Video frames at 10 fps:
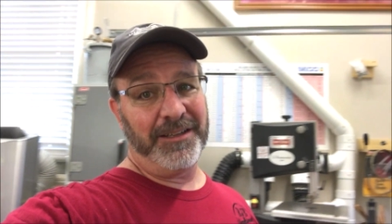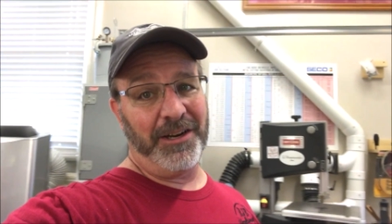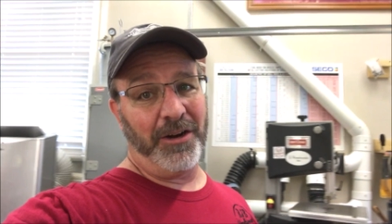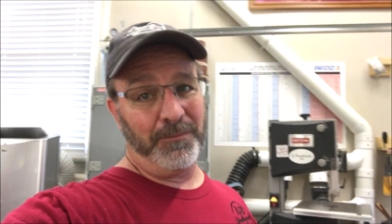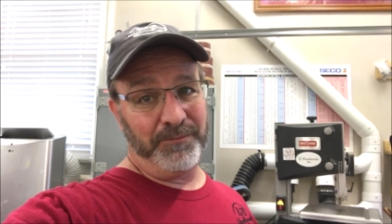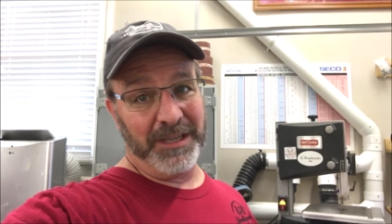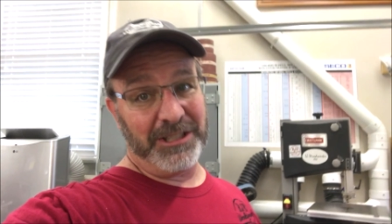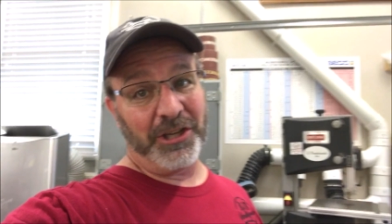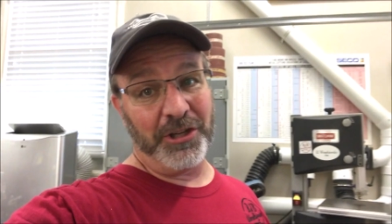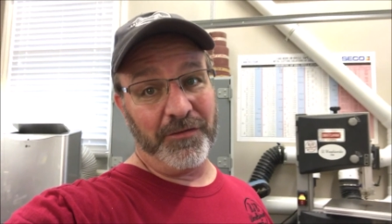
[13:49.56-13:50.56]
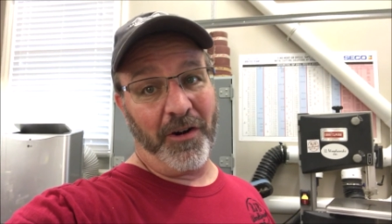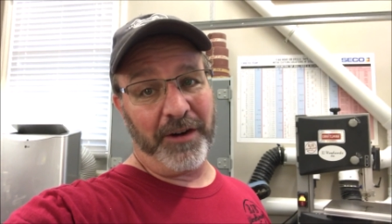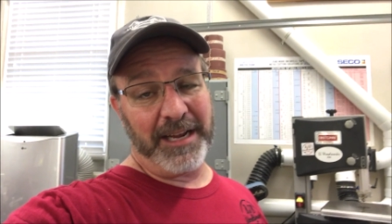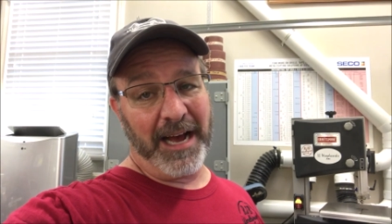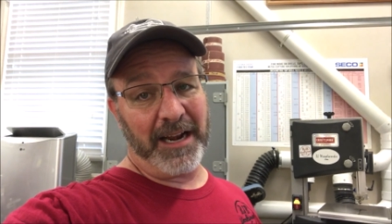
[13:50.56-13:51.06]
you know, until you've
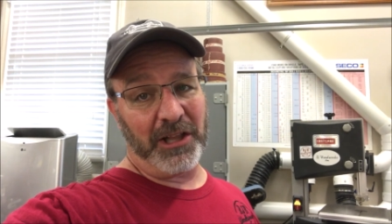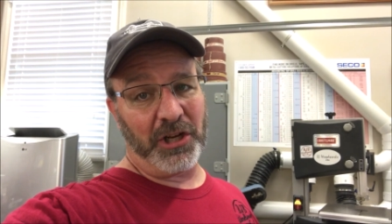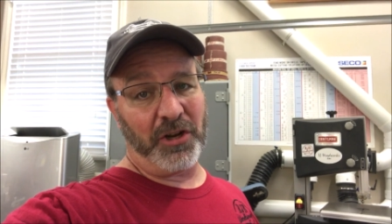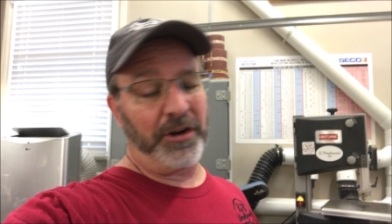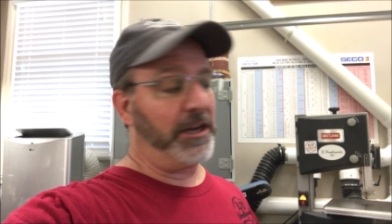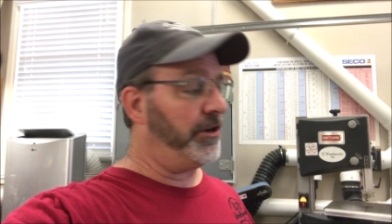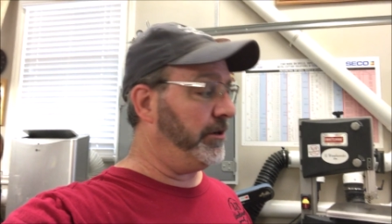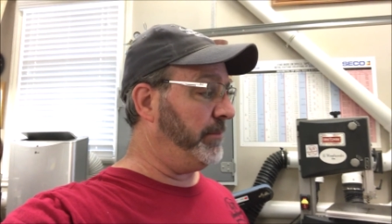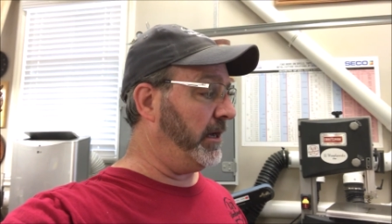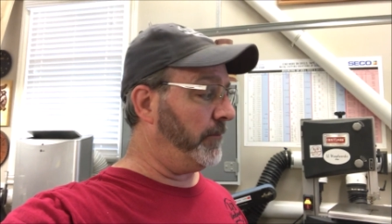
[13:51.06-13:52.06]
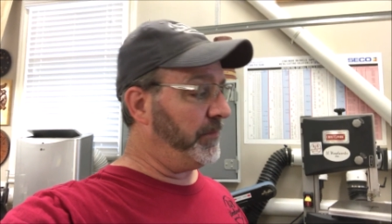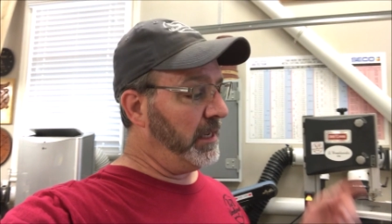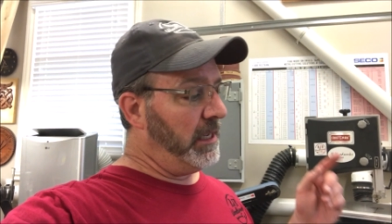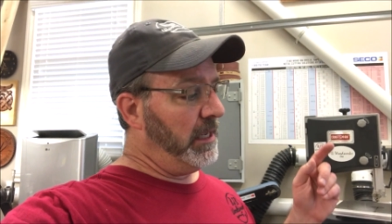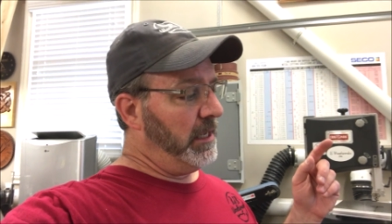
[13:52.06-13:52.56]
already got a little learning under your belt.
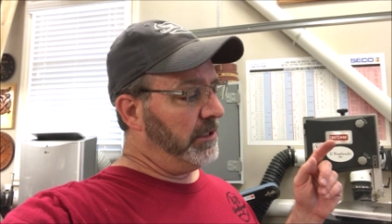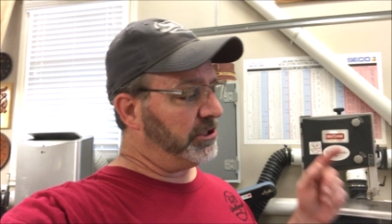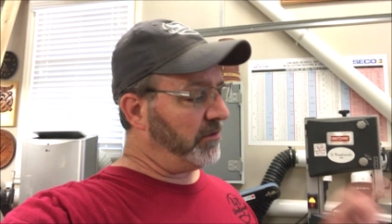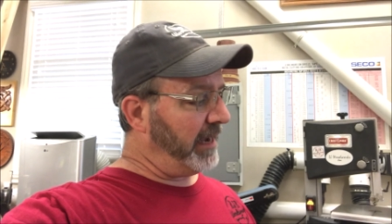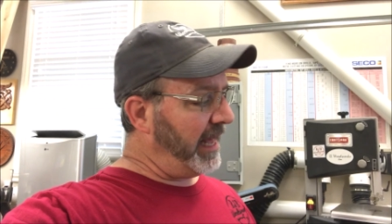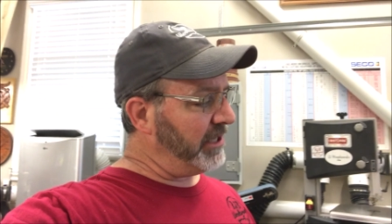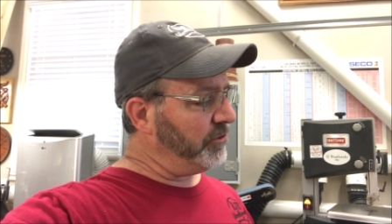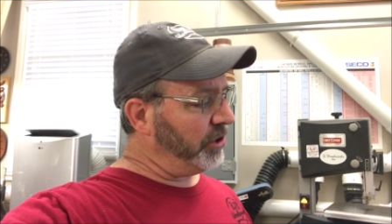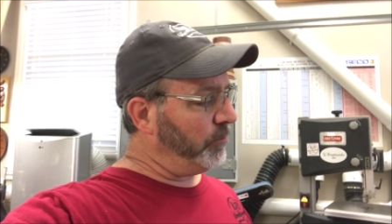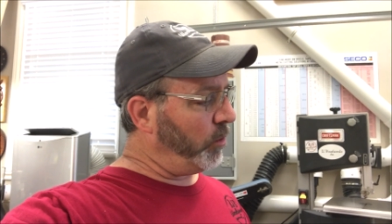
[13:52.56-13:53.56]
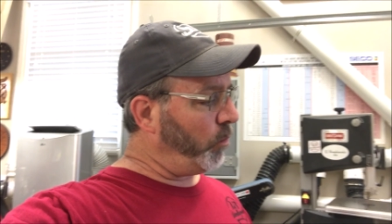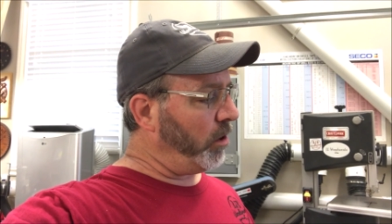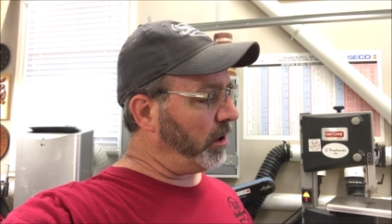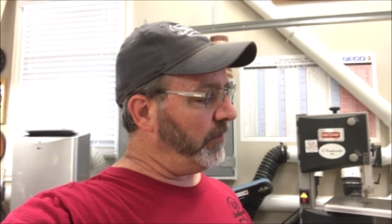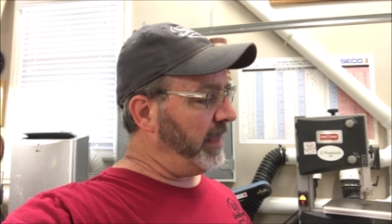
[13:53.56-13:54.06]
So I got to do a little more
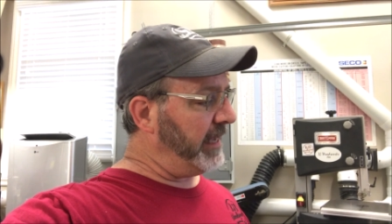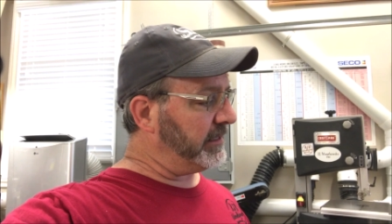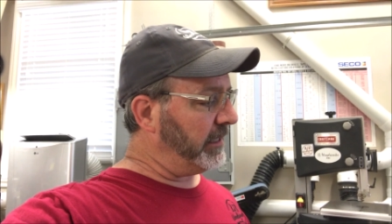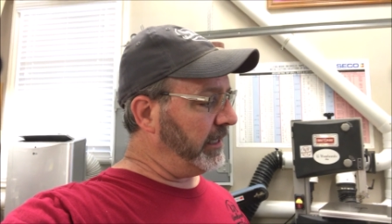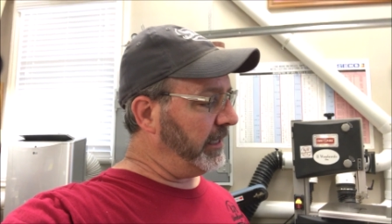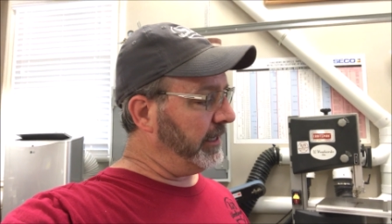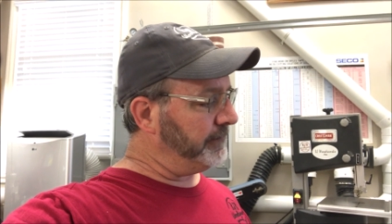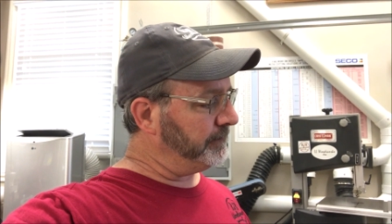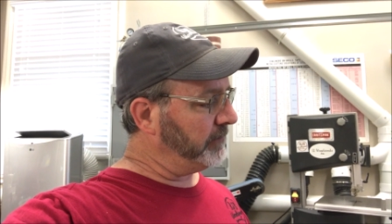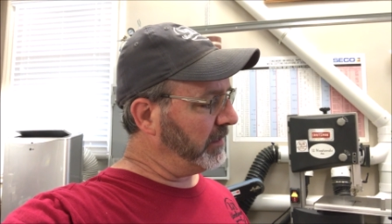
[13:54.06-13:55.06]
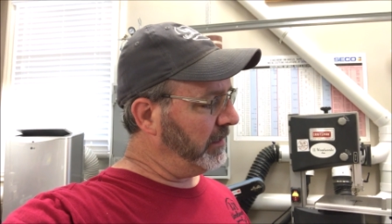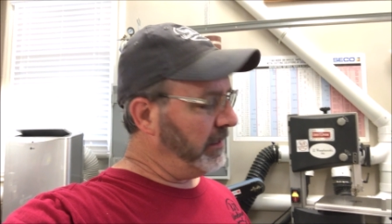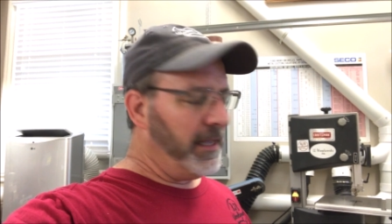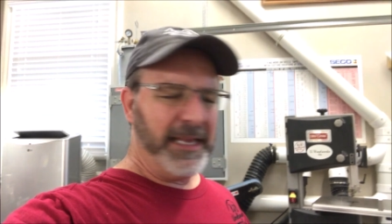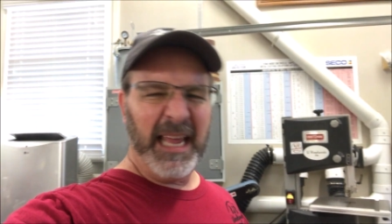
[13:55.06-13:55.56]
work on that.
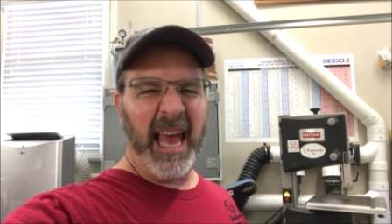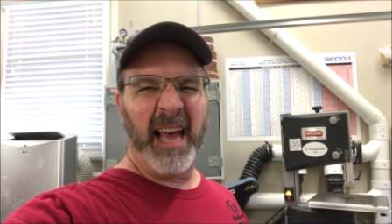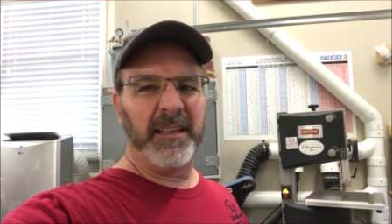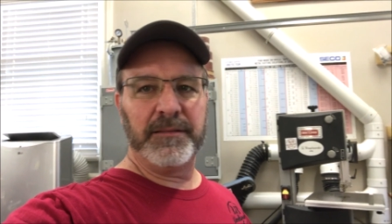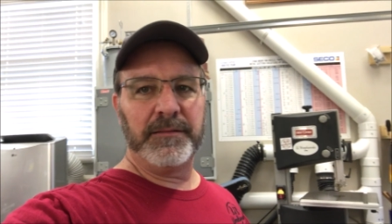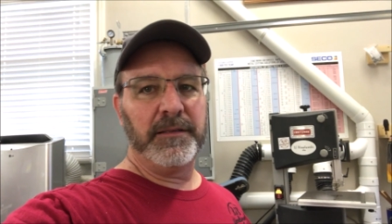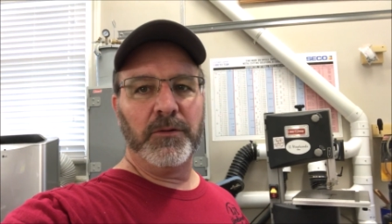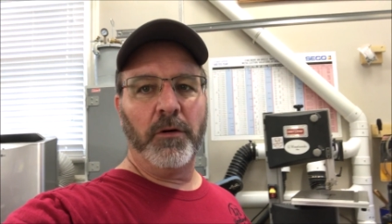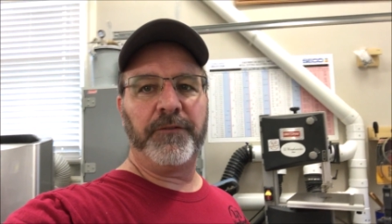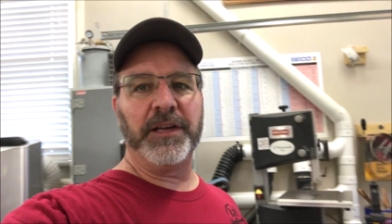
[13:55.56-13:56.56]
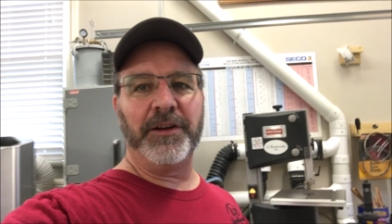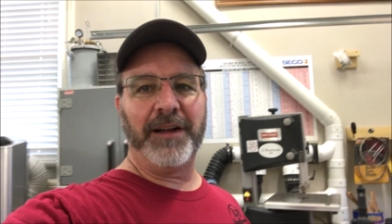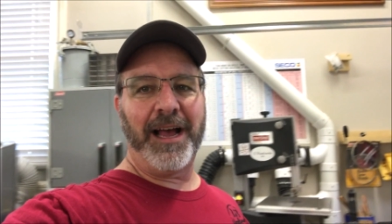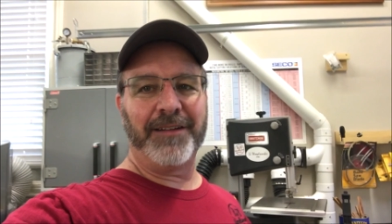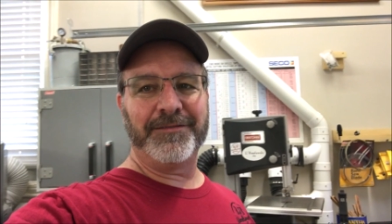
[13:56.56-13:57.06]
Yeah, we'll
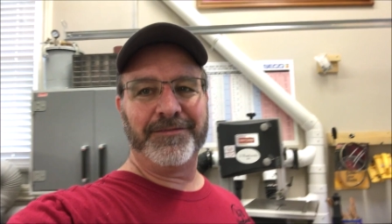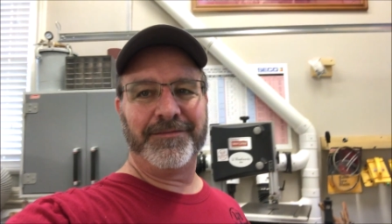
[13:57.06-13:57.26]
figure it out.